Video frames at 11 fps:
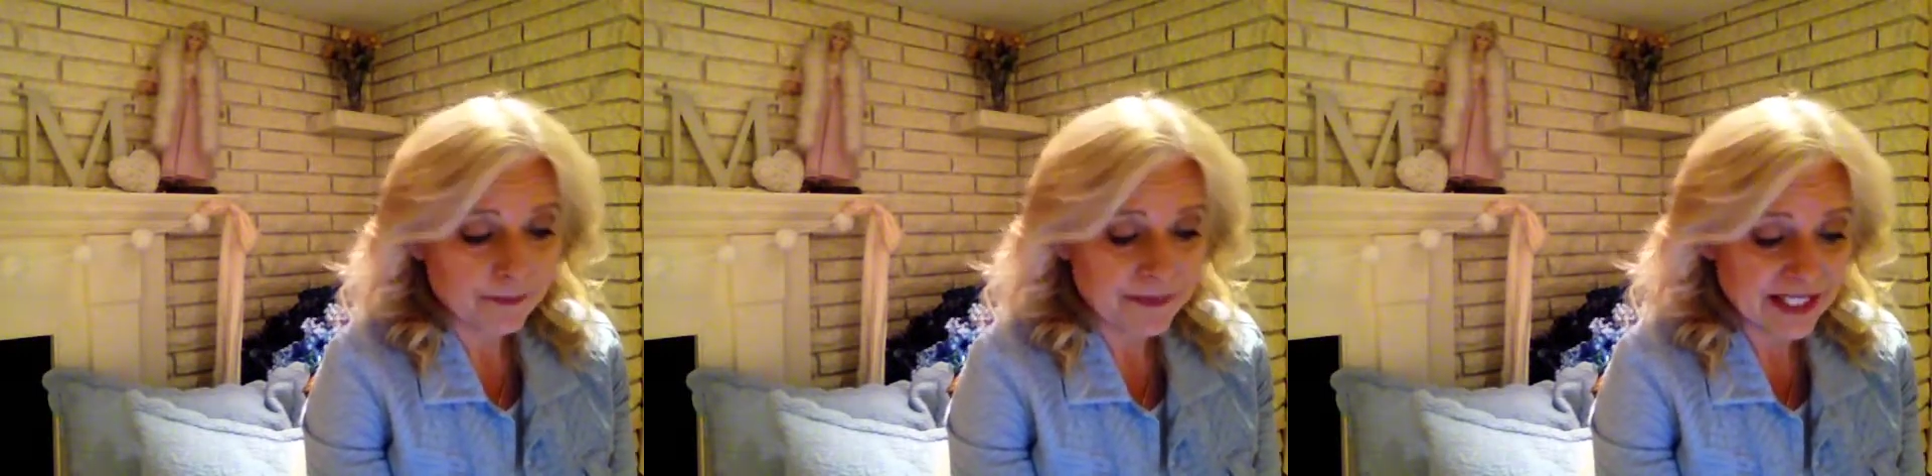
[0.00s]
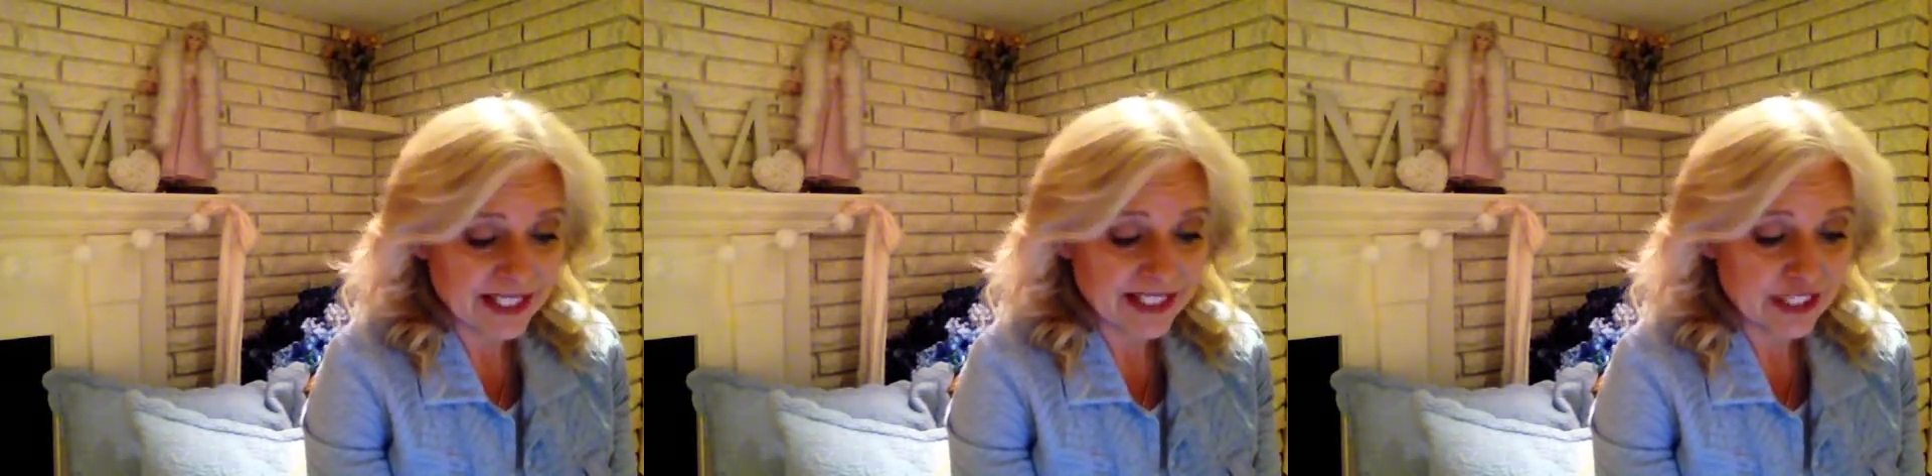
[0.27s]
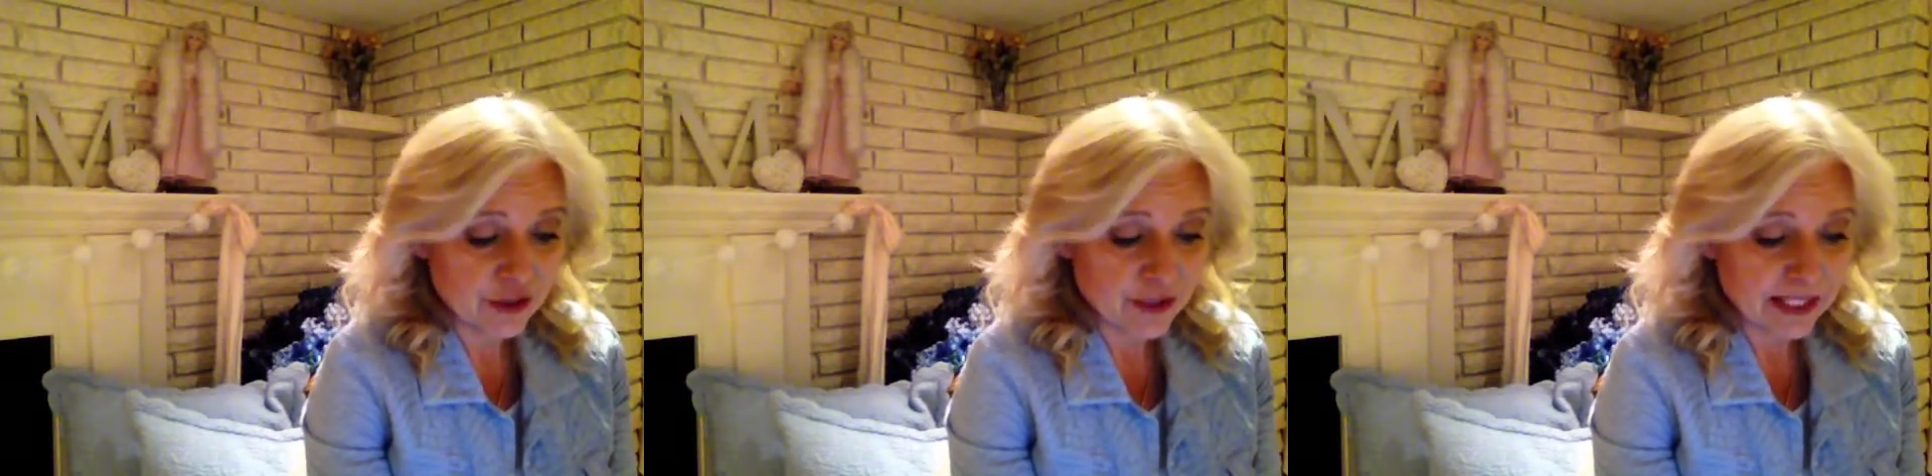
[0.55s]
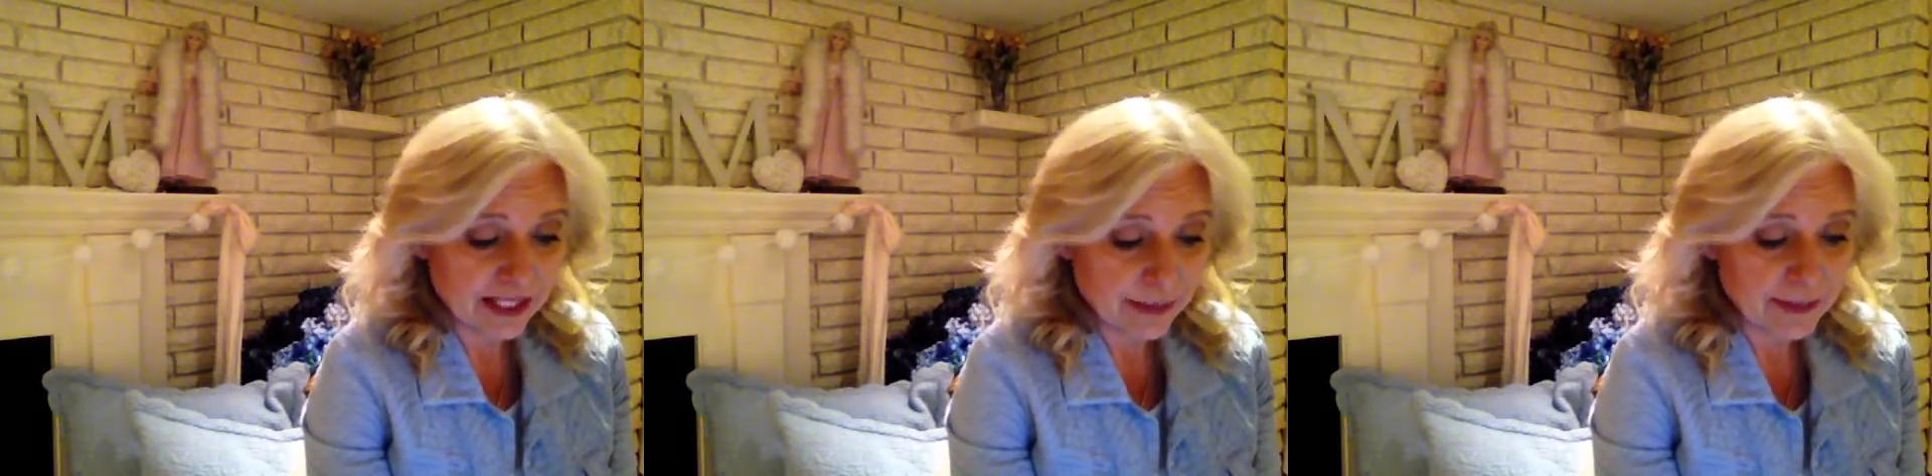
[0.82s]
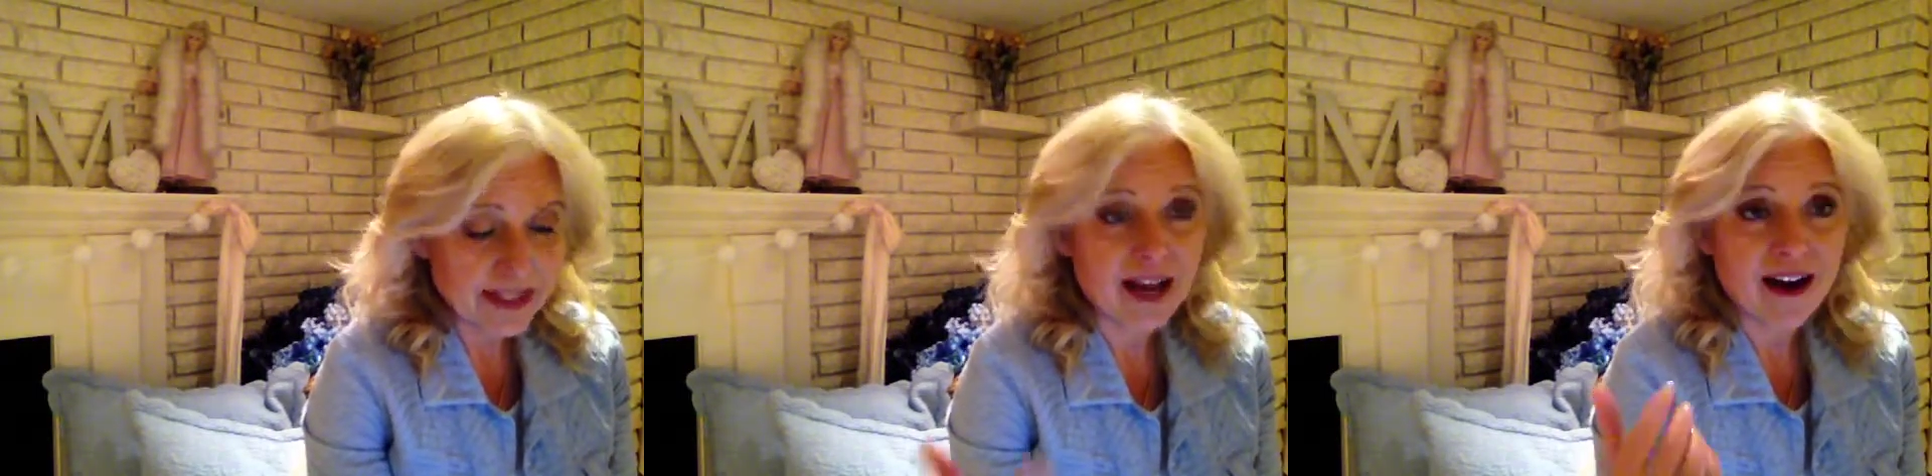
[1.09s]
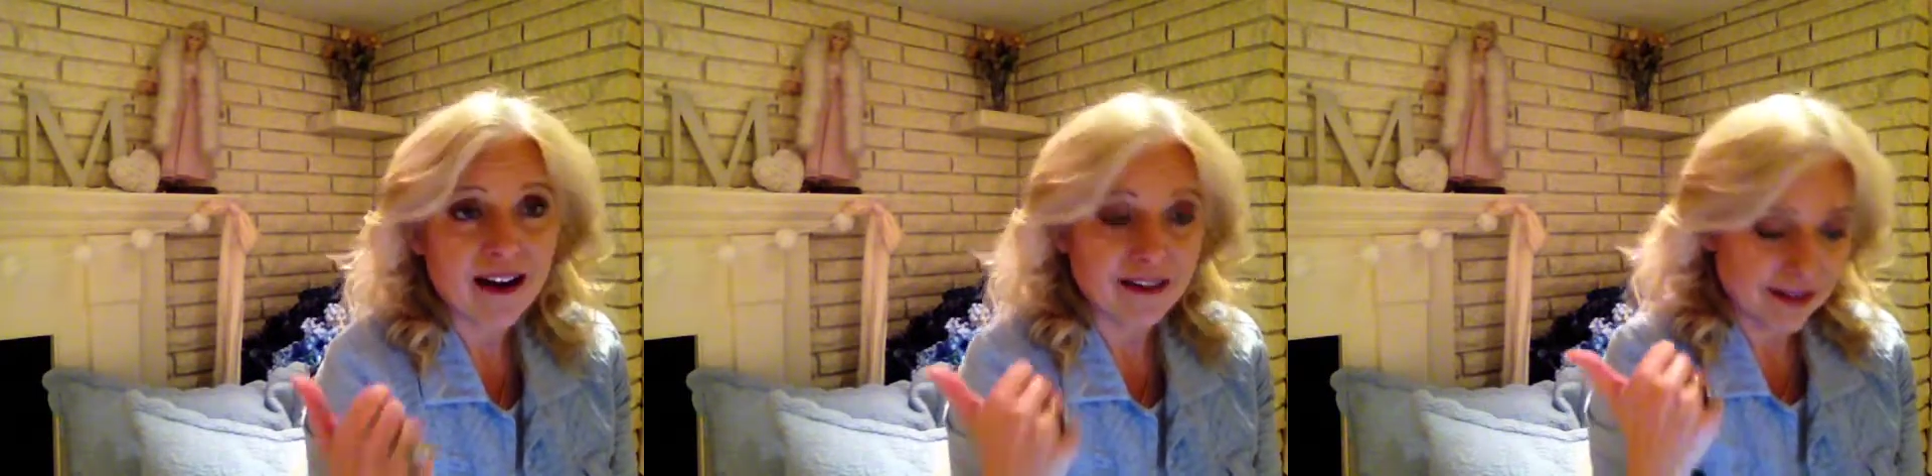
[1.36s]
discontinued in lips
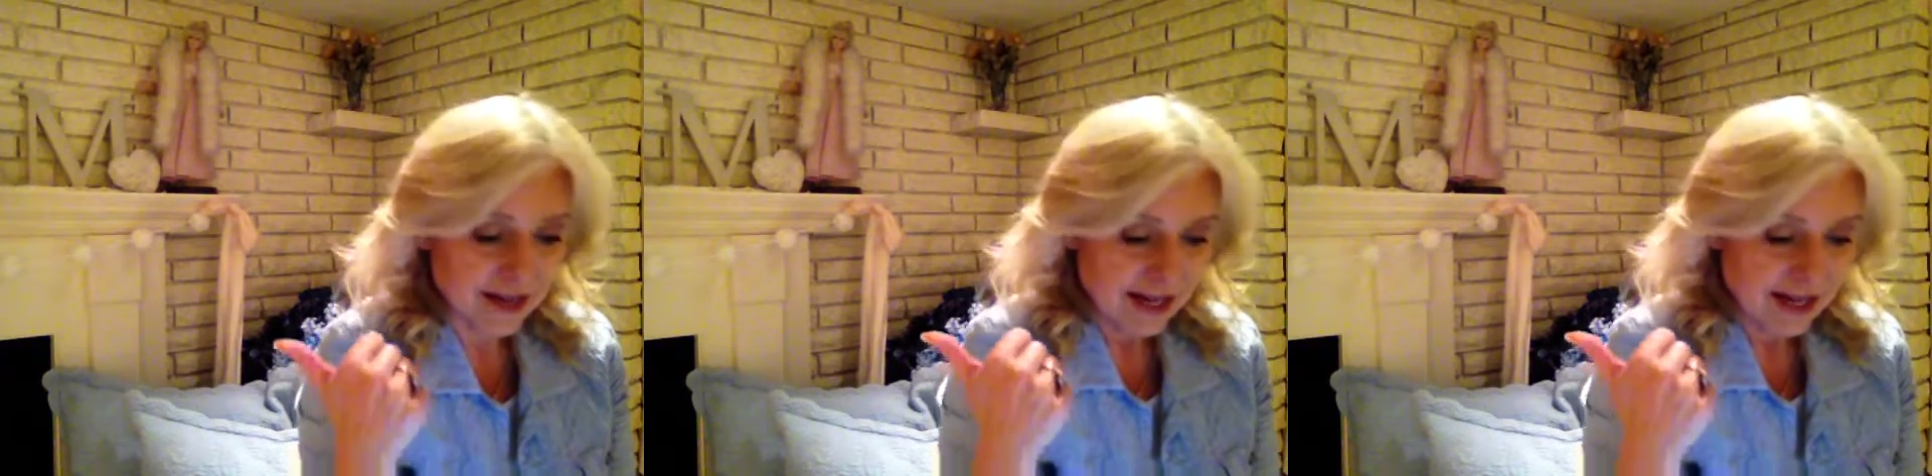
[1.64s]
are